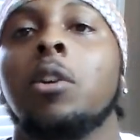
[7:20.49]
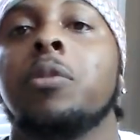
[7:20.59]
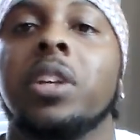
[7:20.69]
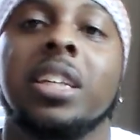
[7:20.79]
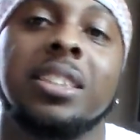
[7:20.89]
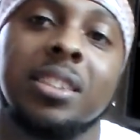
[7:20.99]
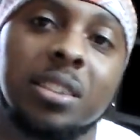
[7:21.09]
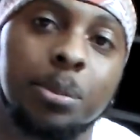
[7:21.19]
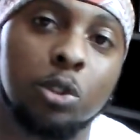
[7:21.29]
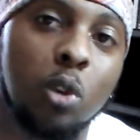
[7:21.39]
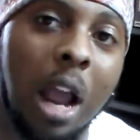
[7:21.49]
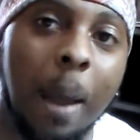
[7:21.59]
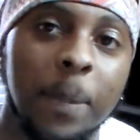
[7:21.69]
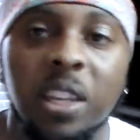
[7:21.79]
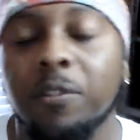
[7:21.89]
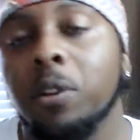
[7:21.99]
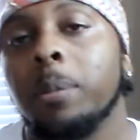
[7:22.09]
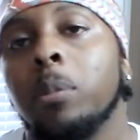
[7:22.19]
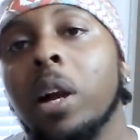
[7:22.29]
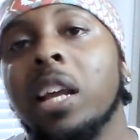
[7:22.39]
Don't forget to subscribe if
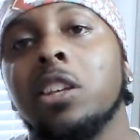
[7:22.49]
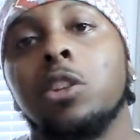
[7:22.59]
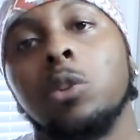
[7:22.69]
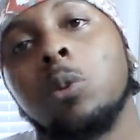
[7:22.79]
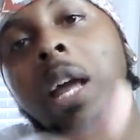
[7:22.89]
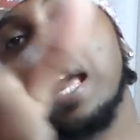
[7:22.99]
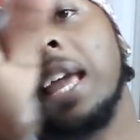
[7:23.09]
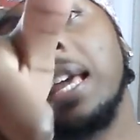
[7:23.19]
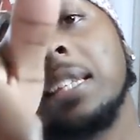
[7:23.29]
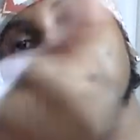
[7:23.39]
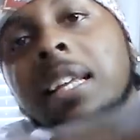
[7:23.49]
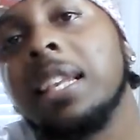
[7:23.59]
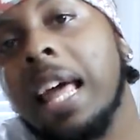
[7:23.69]
you're brand new and